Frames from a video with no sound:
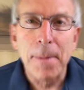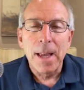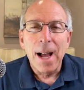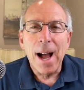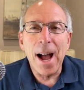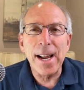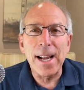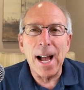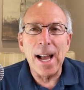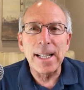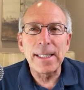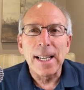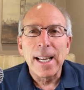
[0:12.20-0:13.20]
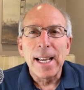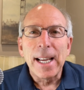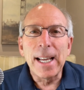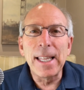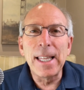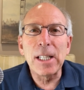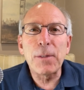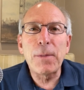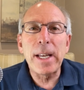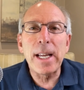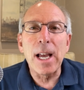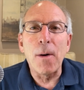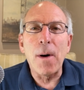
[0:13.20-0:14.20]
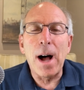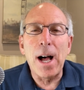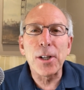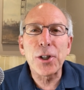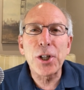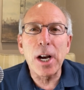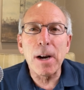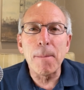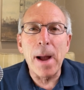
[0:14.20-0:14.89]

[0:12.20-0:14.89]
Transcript: Hi guys, in this video, I'll share my